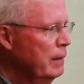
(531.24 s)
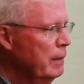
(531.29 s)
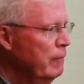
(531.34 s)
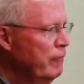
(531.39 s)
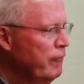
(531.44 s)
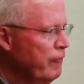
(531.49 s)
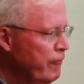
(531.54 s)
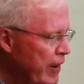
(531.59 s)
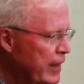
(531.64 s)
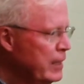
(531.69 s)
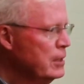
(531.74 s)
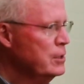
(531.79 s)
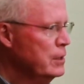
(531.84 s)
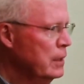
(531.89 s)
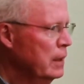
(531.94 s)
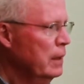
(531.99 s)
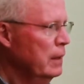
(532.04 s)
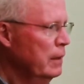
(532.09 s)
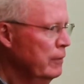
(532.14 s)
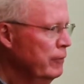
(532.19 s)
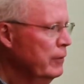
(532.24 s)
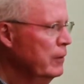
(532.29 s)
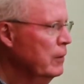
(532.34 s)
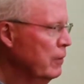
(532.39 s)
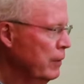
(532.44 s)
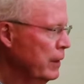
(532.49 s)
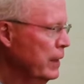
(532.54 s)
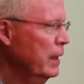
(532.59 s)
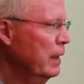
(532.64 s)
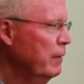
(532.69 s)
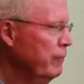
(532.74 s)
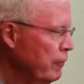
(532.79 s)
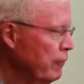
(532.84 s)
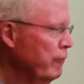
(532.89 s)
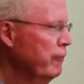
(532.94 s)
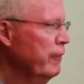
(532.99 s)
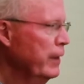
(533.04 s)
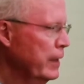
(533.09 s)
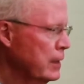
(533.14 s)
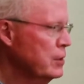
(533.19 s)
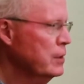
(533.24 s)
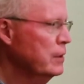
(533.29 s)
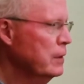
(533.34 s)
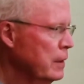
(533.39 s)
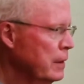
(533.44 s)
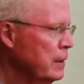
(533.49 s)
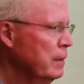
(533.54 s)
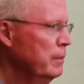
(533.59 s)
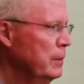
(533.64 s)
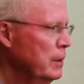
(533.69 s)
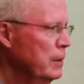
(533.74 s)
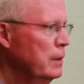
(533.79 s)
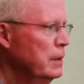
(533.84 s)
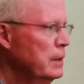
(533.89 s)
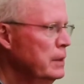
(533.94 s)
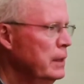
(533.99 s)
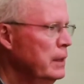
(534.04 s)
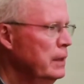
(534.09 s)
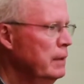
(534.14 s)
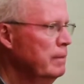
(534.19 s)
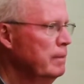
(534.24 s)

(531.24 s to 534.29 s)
fracture, if we're not careful, fracture the community.